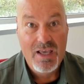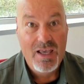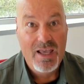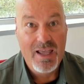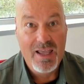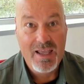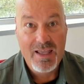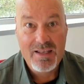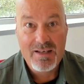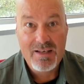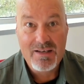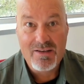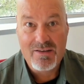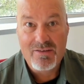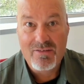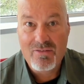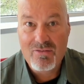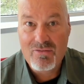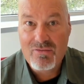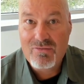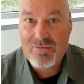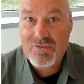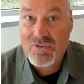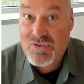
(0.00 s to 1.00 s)
and
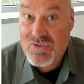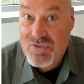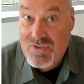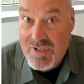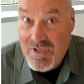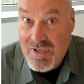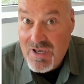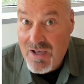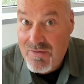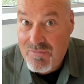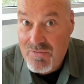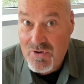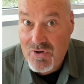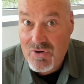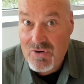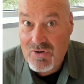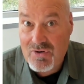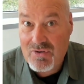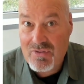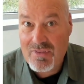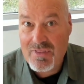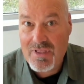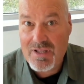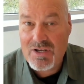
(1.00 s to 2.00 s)
discover
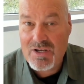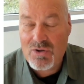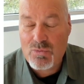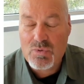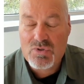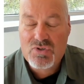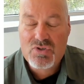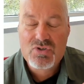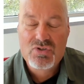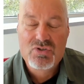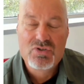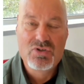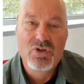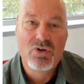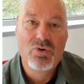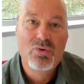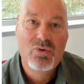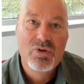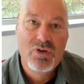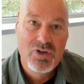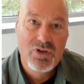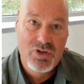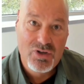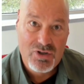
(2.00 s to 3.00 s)
that it was so
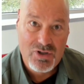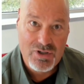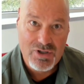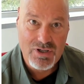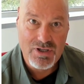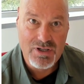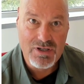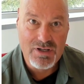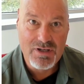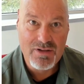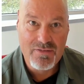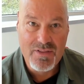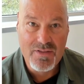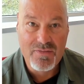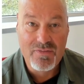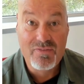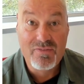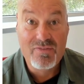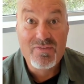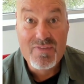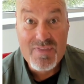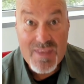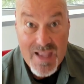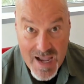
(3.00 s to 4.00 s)
good that
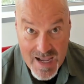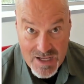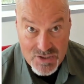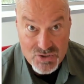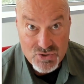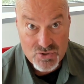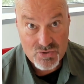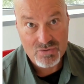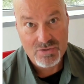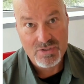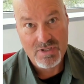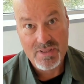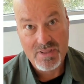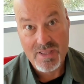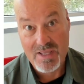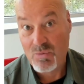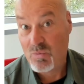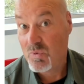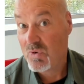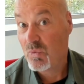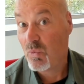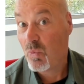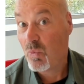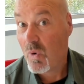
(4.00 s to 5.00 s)
naturally they
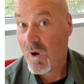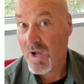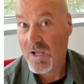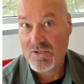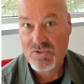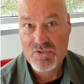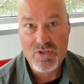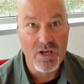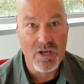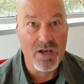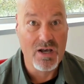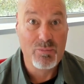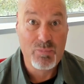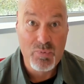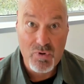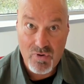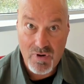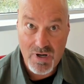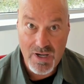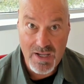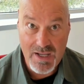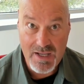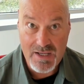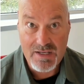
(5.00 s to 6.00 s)
would want to
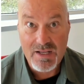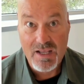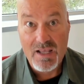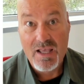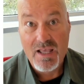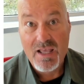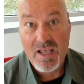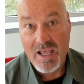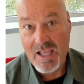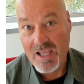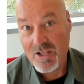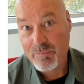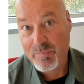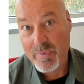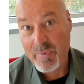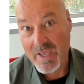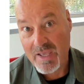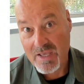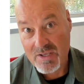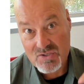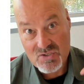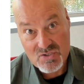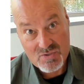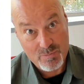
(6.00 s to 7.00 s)
upgrade and pay
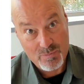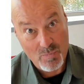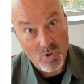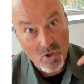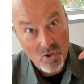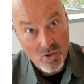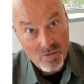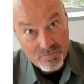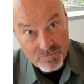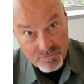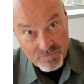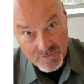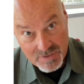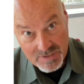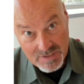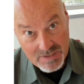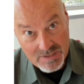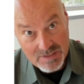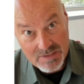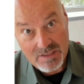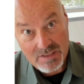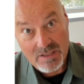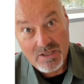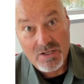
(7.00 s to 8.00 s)
a small
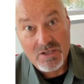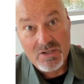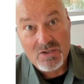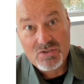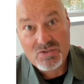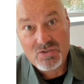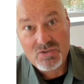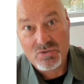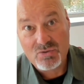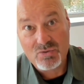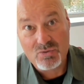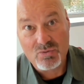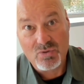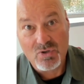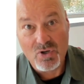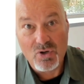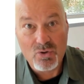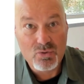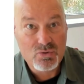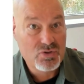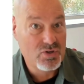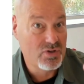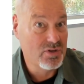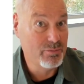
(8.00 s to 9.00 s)
fee to
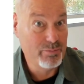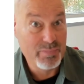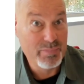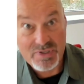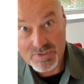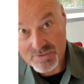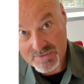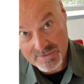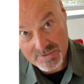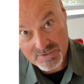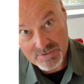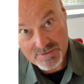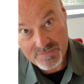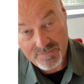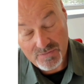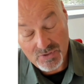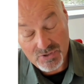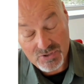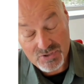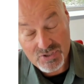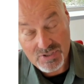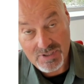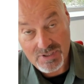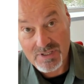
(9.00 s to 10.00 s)
go to the business
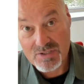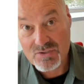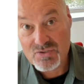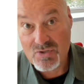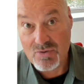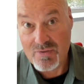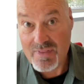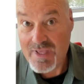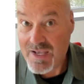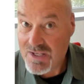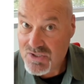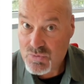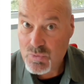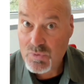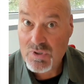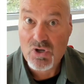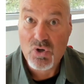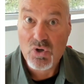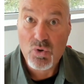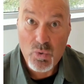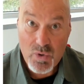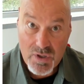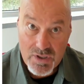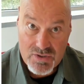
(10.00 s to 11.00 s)
version. And so that's what
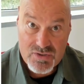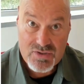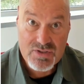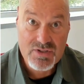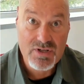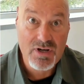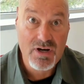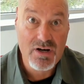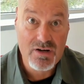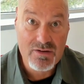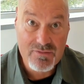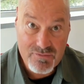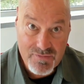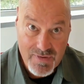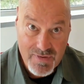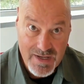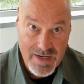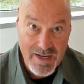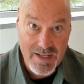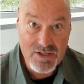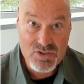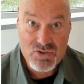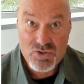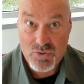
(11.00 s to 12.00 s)
QuickStart
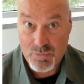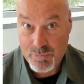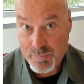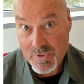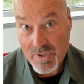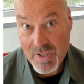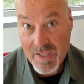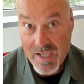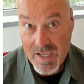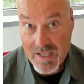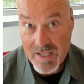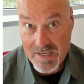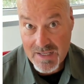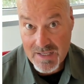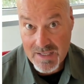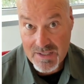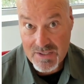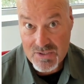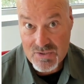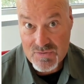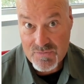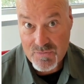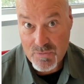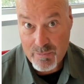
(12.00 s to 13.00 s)
Financial Planning
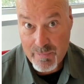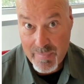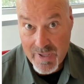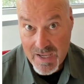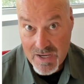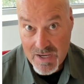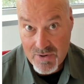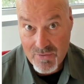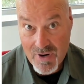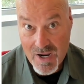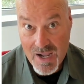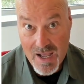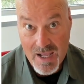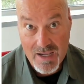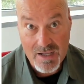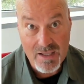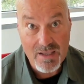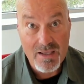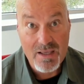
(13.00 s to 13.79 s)
is for BayRock.